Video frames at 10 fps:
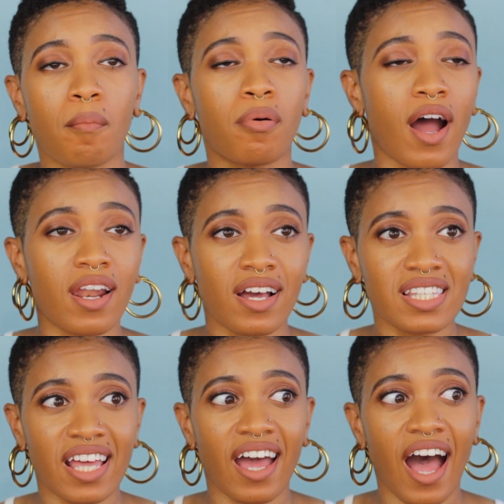
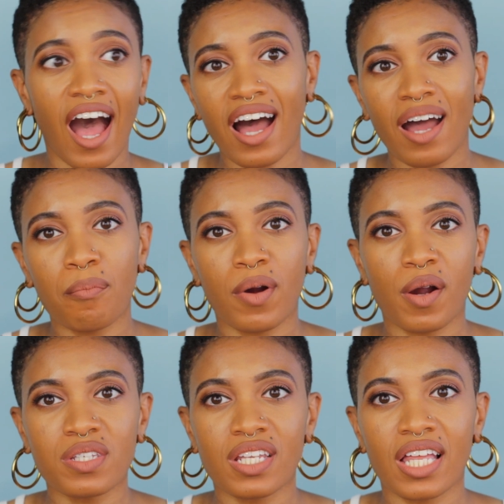products that I
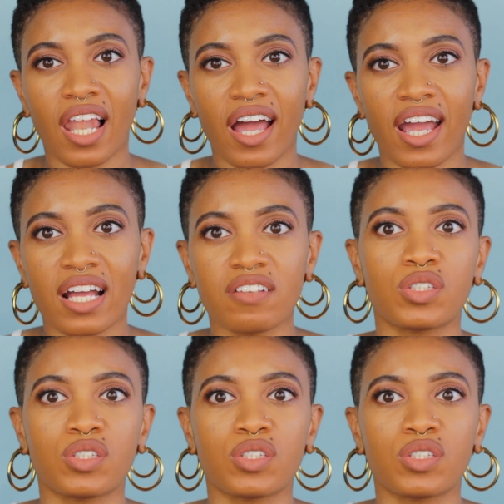personally like